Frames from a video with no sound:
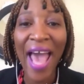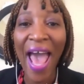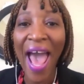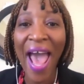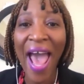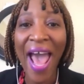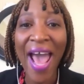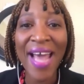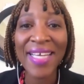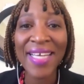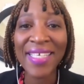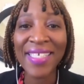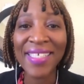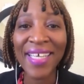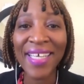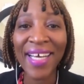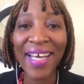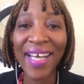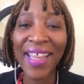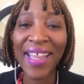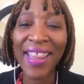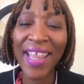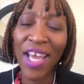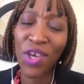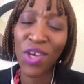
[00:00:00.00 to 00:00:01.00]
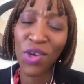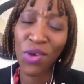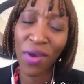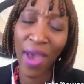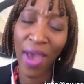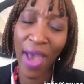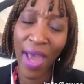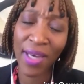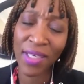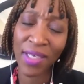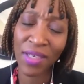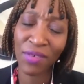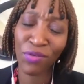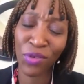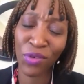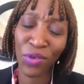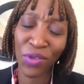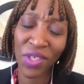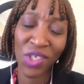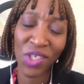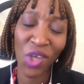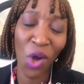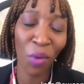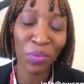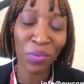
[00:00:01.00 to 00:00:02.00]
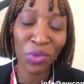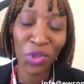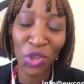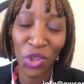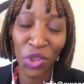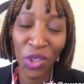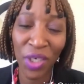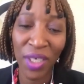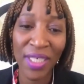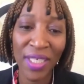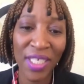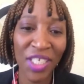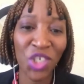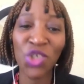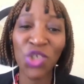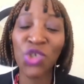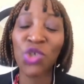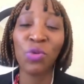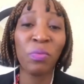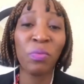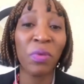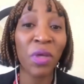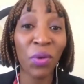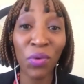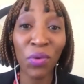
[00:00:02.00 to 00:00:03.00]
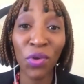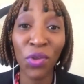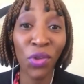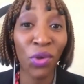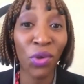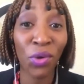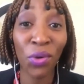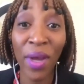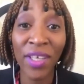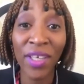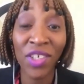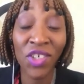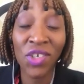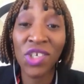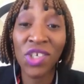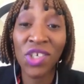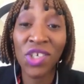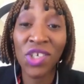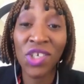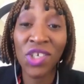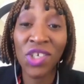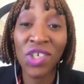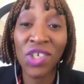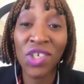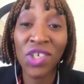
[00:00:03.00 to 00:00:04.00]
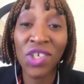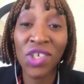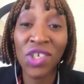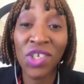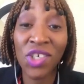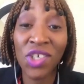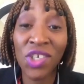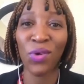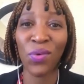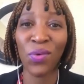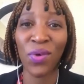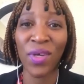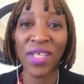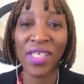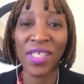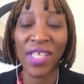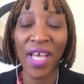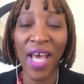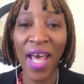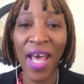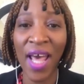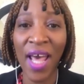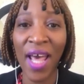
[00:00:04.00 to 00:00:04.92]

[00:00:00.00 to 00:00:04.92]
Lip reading: And thank you, Candy, for this opportunity just to be with you and just share with your viewers.